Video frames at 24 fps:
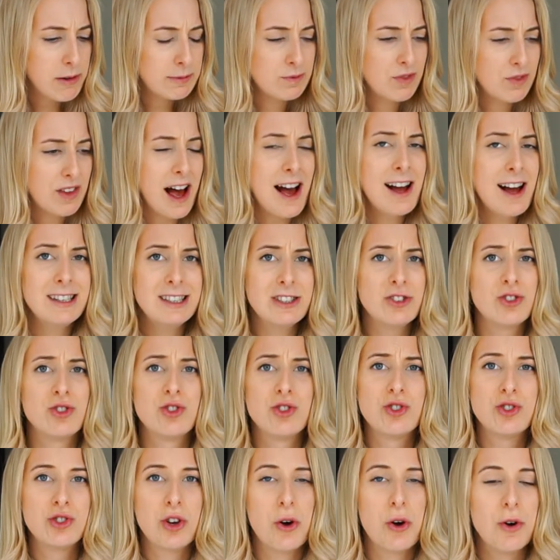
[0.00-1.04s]
That is
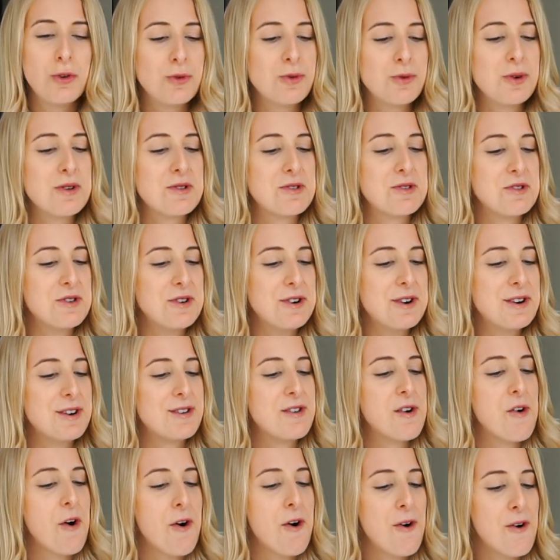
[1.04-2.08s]
so good.
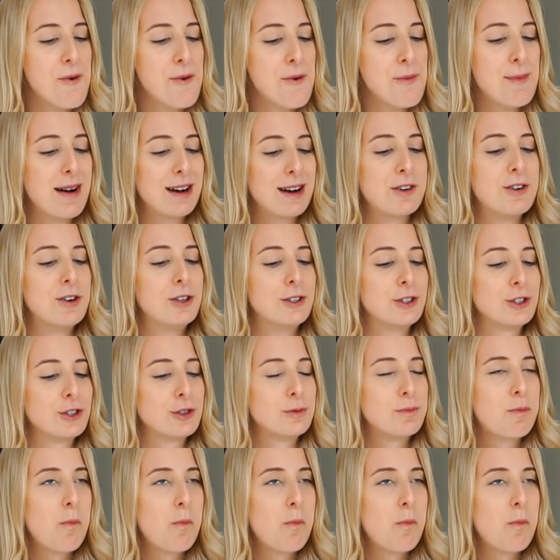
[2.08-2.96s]
Oh my gosh.